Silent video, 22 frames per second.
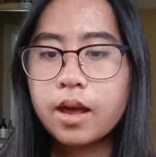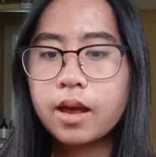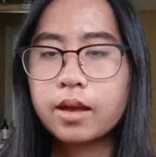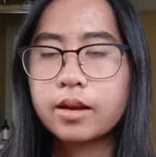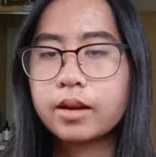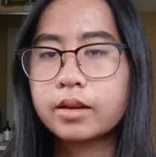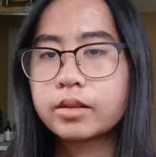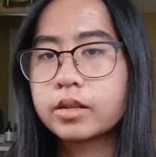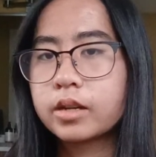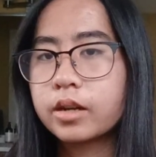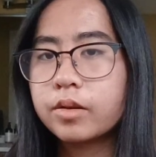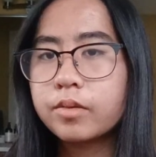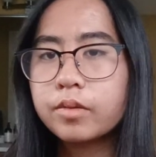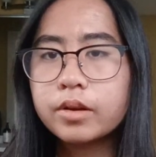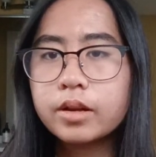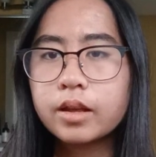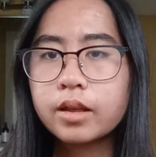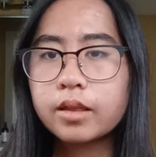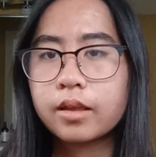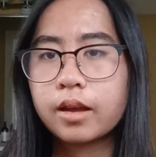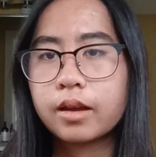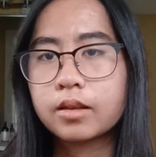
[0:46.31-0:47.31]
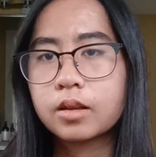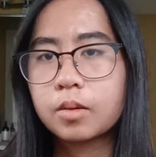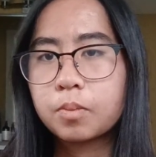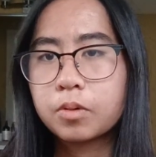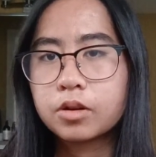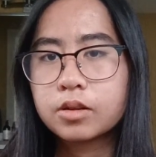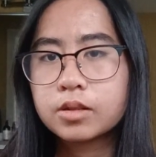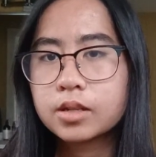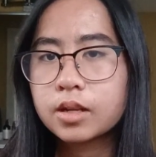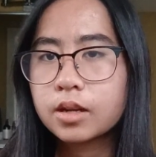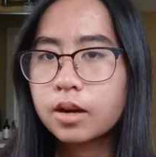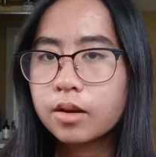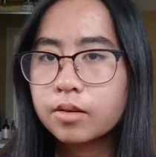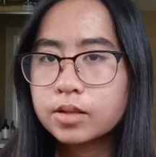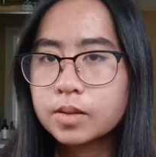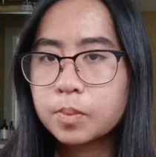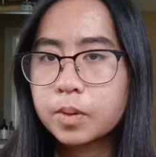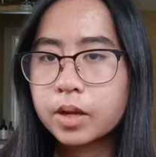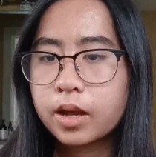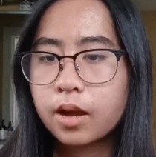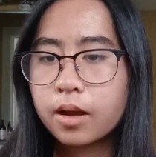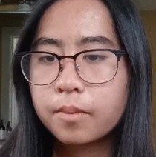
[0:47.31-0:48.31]
and I didn't really like the person I
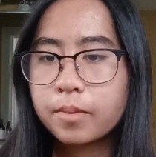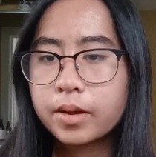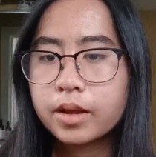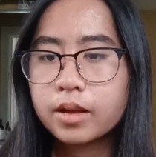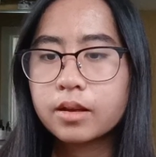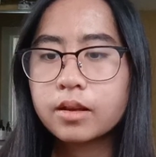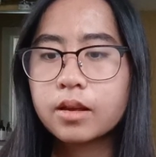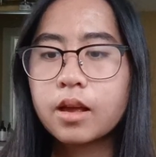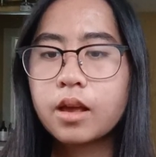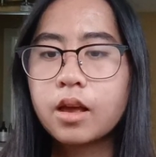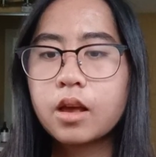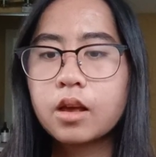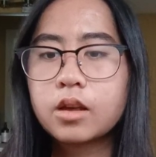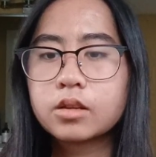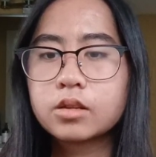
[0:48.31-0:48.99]
was becoming.